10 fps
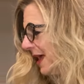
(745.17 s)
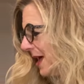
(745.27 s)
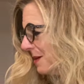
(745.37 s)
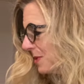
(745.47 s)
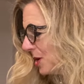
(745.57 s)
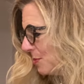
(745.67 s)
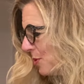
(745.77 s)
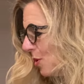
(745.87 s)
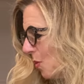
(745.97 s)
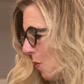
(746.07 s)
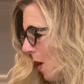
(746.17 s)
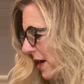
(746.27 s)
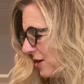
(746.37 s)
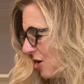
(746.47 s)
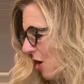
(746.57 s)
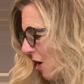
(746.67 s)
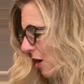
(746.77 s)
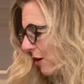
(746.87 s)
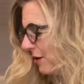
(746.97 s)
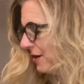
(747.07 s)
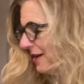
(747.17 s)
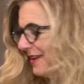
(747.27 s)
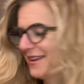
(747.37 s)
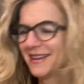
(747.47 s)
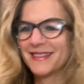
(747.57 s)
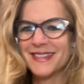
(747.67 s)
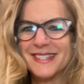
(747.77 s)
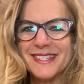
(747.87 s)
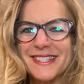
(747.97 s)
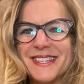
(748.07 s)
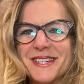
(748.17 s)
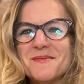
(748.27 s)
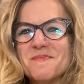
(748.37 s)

am going to pull one card. This is going to